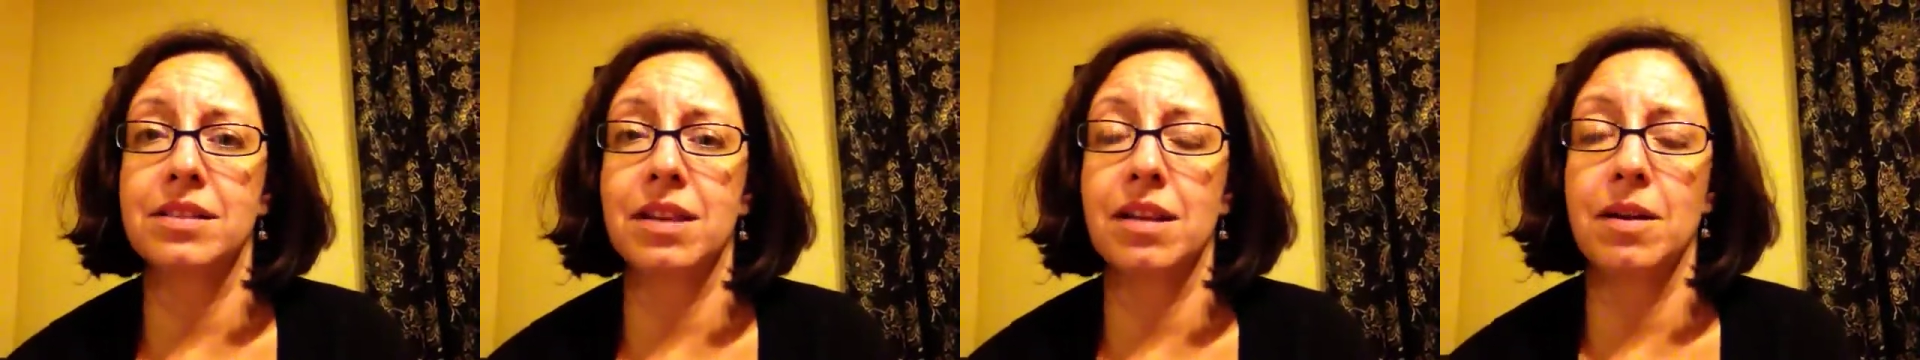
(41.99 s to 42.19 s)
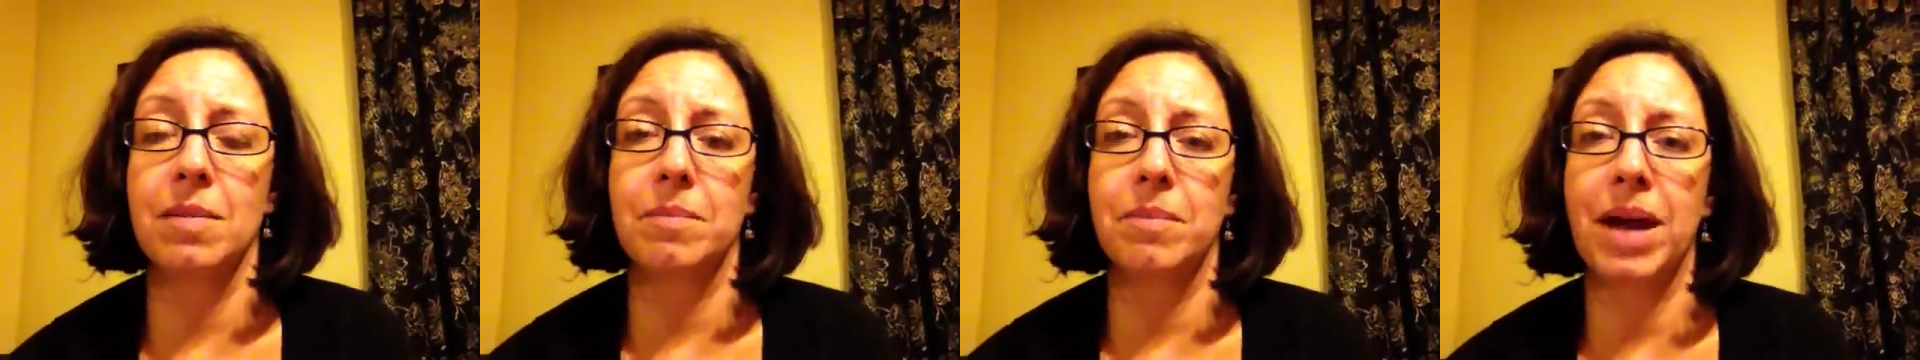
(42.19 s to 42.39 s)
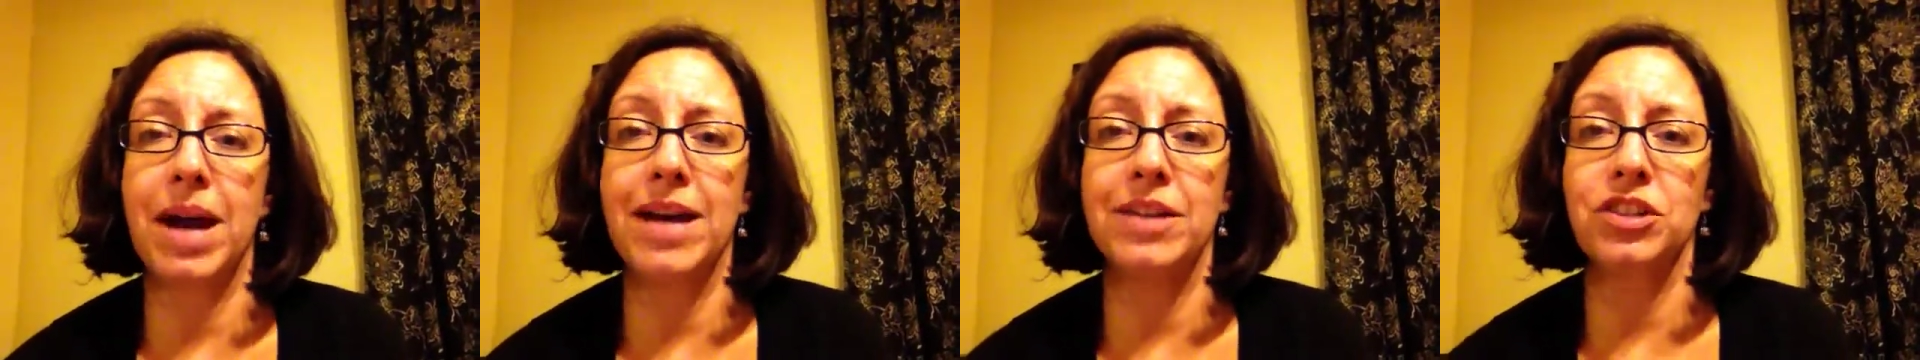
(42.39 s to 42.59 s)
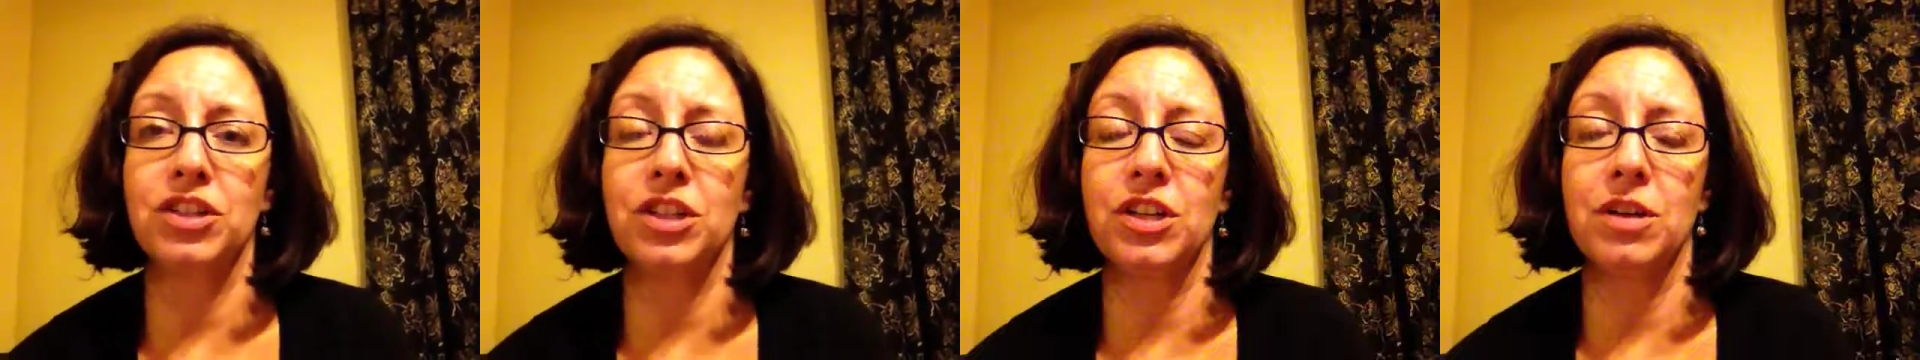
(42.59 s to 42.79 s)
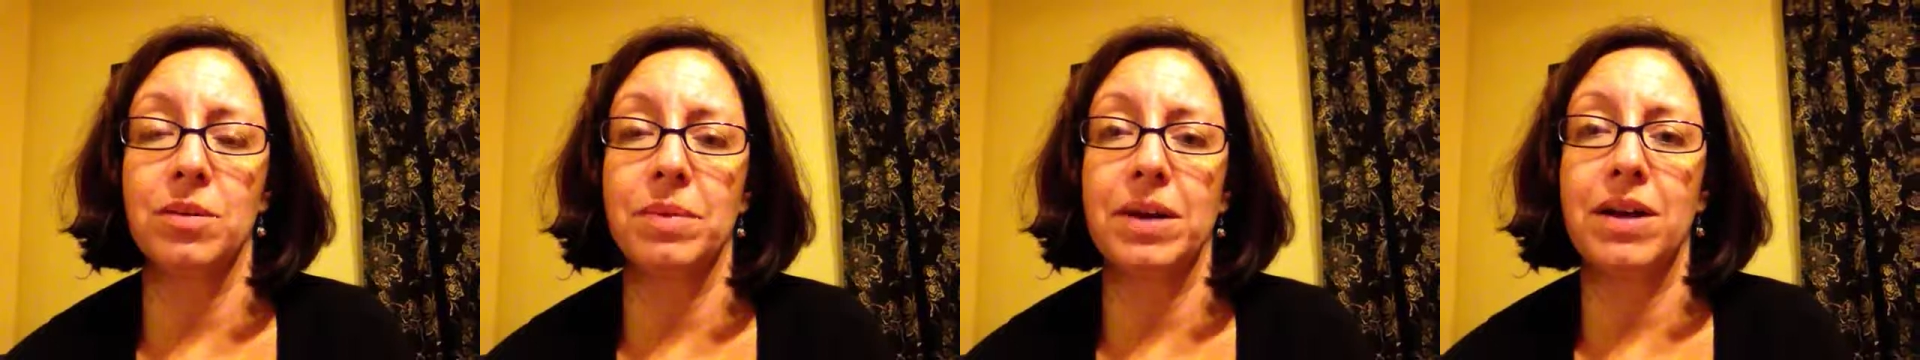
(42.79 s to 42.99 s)
that I'm
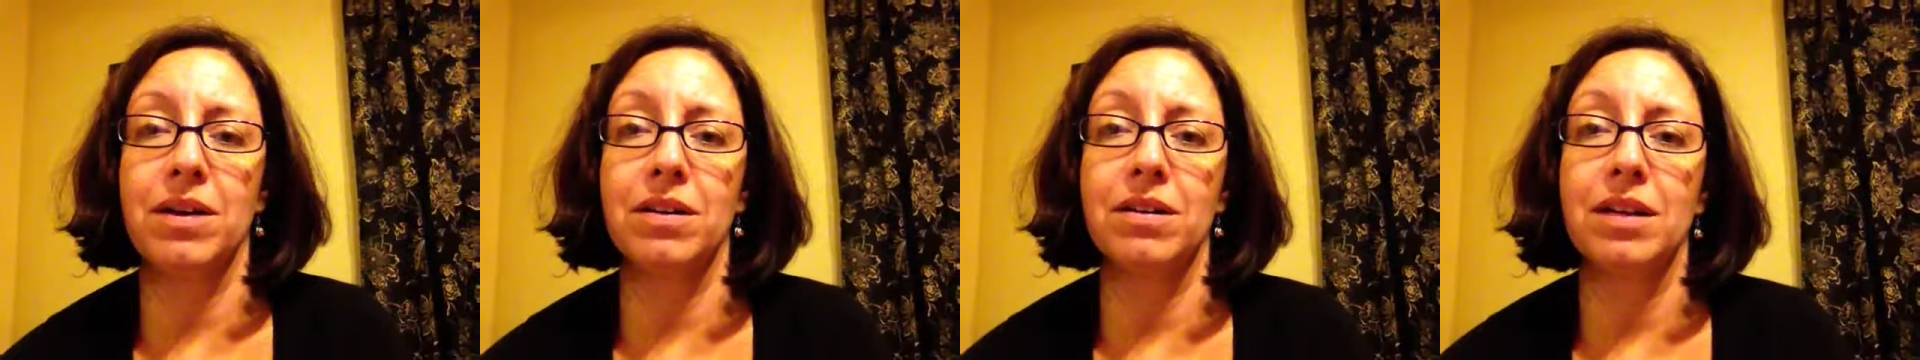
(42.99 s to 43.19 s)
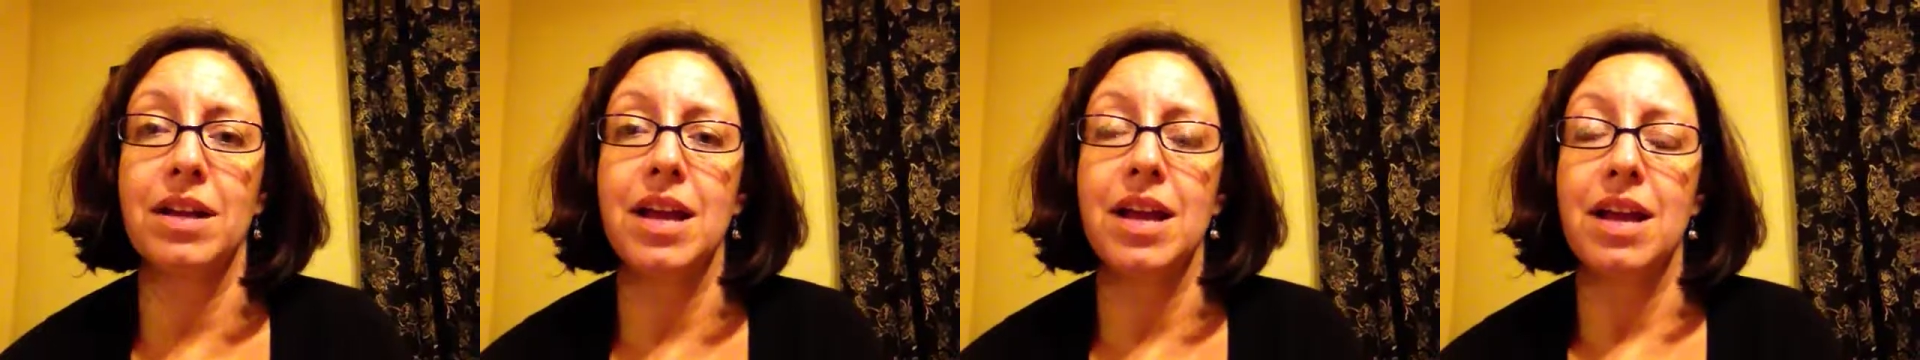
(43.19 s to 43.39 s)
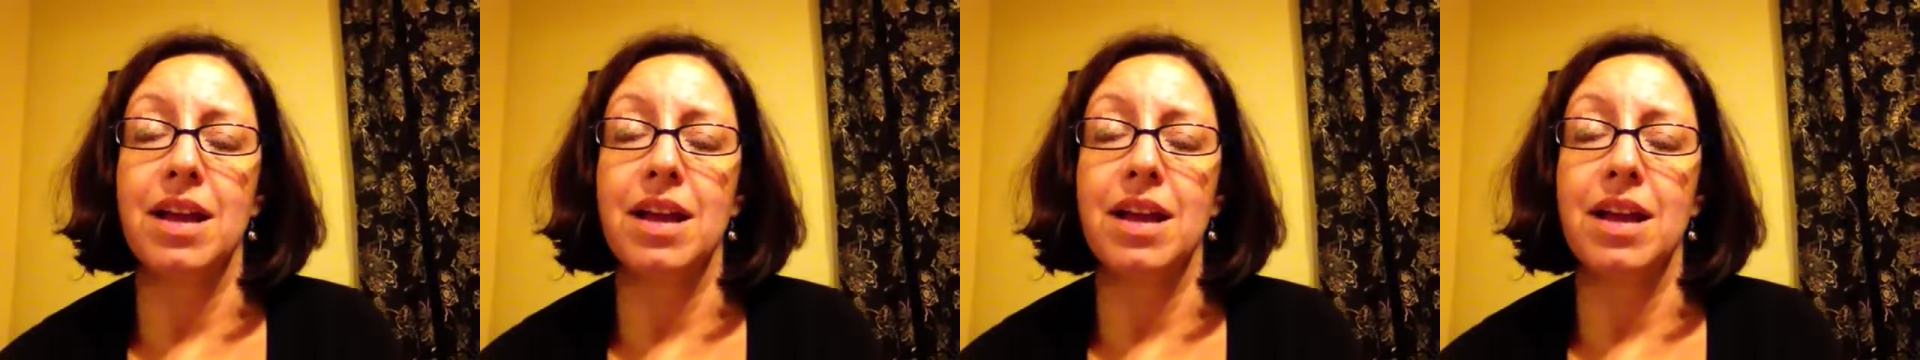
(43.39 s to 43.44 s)
passionate about?